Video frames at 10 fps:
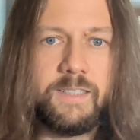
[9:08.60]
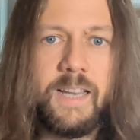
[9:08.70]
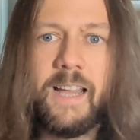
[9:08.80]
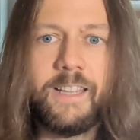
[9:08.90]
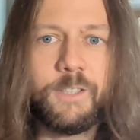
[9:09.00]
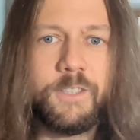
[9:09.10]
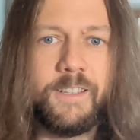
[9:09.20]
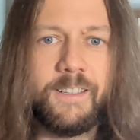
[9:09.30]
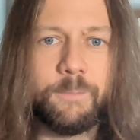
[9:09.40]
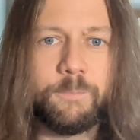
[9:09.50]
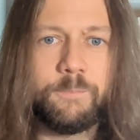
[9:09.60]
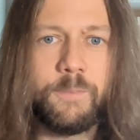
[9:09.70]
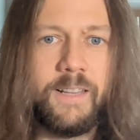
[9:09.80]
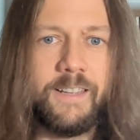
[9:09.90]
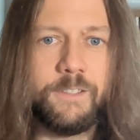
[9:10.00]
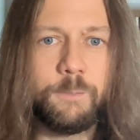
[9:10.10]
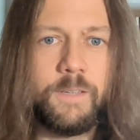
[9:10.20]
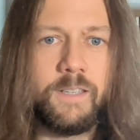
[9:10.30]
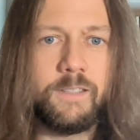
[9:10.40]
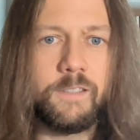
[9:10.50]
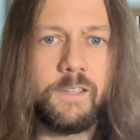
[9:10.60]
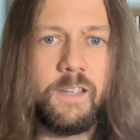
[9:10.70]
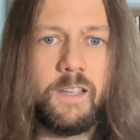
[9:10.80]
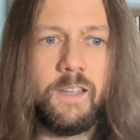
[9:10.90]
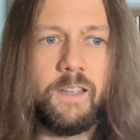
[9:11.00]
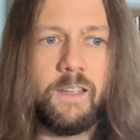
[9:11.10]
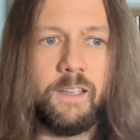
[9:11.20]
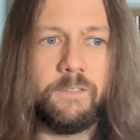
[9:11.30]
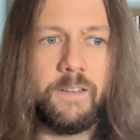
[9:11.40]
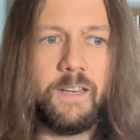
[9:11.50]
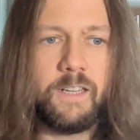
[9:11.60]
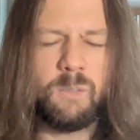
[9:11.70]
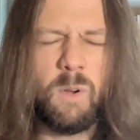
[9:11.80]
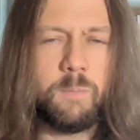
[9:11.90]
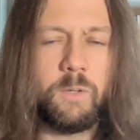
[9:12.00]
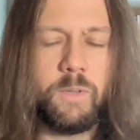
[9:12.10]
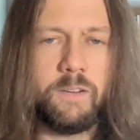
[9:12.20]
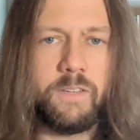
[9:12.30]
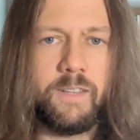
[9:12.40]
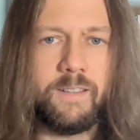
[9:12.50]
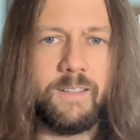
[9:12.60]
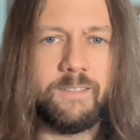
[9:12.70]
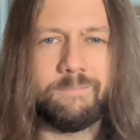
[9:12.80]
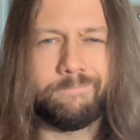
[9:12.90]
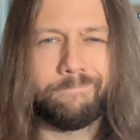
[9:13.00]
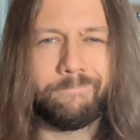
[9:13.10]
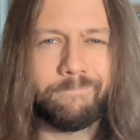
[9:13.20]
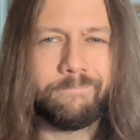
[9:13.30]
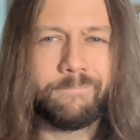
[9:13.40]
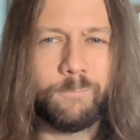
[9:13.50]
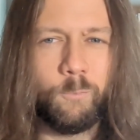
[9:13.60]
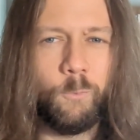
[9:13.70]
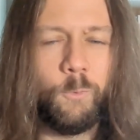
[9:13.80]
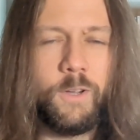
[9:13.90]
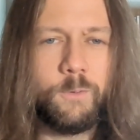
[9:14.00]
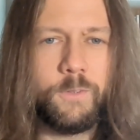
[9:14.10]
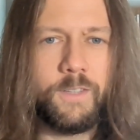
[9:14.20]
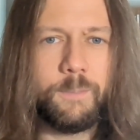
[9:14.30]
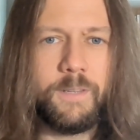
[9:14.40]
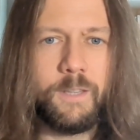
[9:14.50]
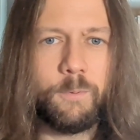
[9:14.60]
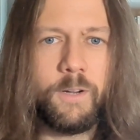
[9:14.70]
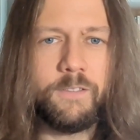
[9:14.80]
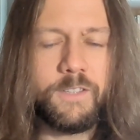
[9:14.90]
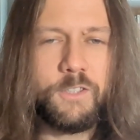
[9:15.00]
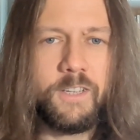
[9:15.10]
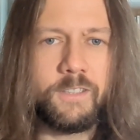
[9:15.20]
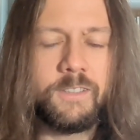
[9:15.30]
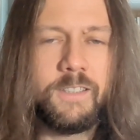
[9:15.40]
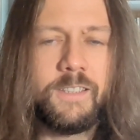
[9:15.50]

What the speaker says: diets and plans, because if I didn't experiment with everything, then what would be the point of this channel?